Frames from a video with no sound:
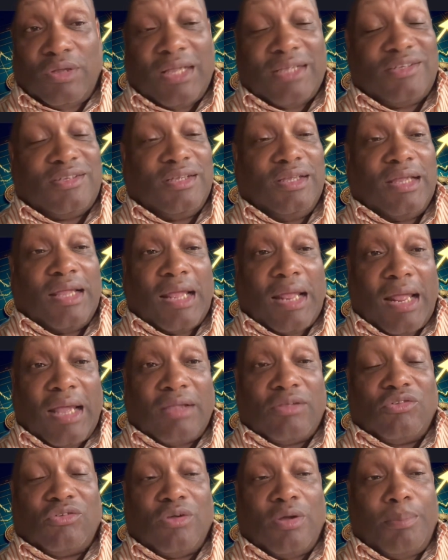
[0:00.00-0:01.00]
I see
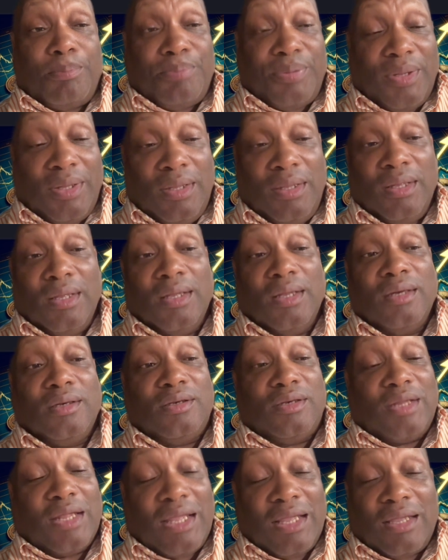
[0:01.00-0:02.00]
XRP
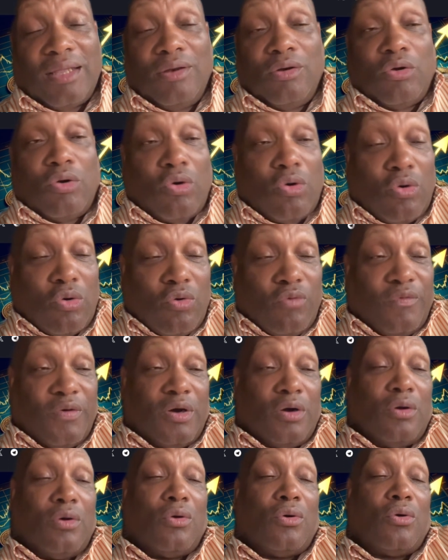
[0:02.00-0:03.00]
taking
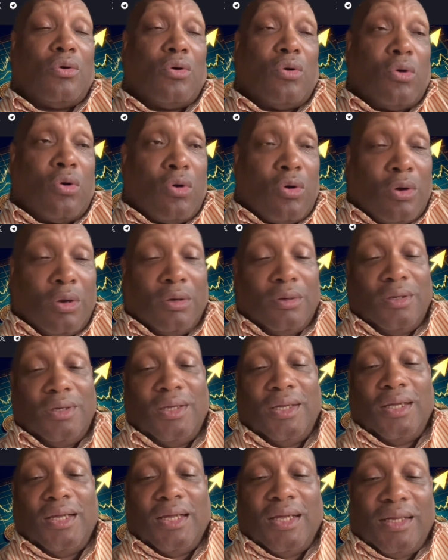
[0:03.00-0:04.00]
over all
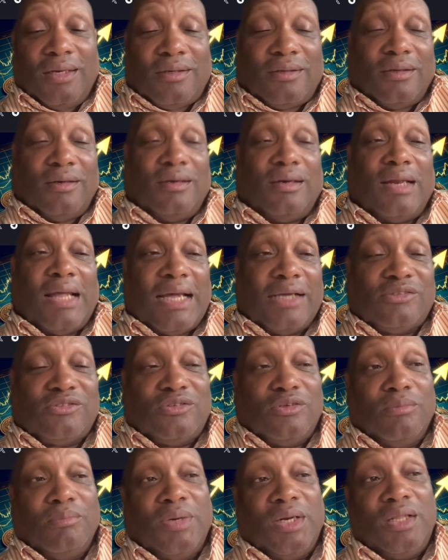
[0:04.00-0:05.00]

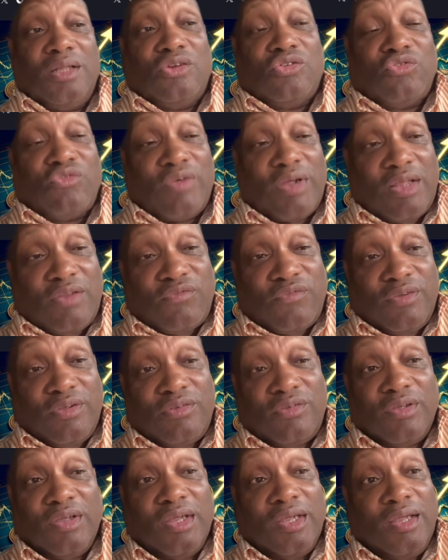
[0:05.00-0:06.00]
international money
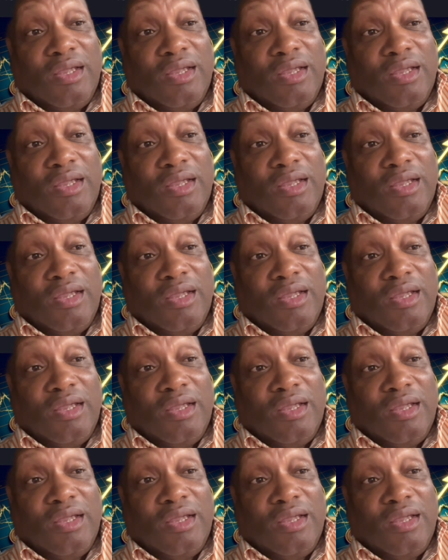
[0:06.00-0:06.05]
transfers,